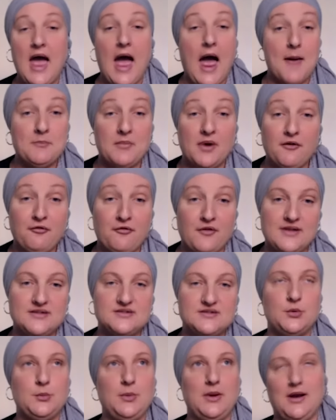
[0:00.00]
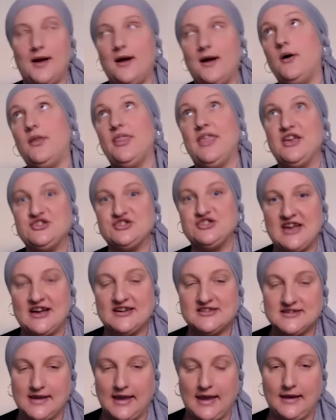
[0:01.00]
And my friends would be like, oh, there's your
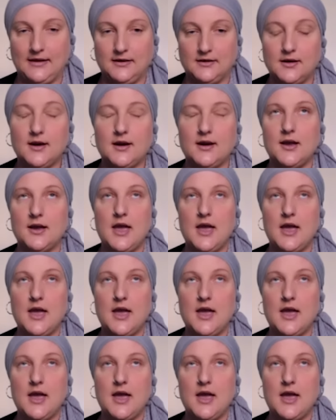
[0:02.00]
dad again.